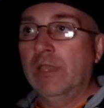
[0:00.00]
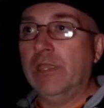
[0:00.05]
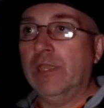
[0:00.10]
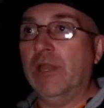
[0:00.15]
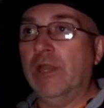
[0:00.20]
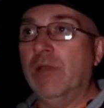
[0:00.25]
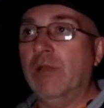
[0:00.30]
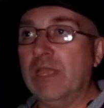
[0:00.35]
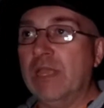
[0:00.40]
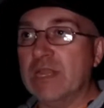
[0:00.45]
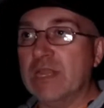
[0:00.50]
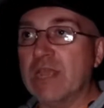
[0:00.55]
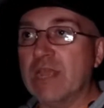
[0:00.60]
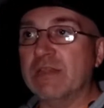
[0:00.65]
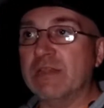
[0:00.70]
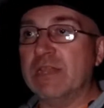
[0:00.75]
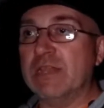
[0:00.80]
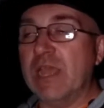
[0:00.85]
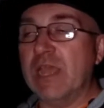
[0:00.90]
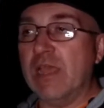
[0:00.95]

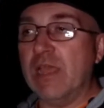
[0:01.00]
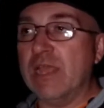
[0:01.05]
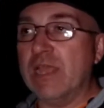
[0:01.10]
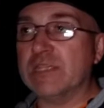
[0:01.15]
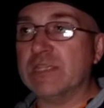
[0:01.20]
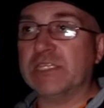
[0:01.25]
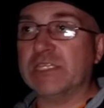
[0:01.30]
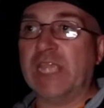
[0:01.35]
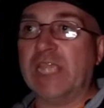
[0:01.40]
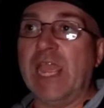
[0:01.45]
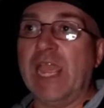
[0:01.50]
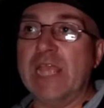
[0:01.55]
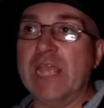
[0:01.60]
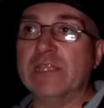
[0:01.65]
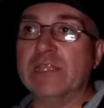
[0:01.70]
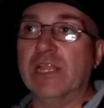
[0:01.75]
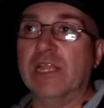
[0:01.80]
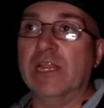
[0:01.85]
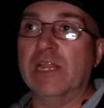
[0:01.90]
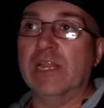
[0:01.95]
It
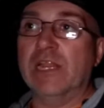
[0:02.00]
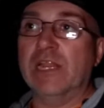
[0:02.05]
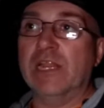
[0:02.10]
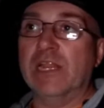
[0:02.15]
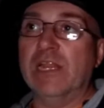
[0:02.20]
scared the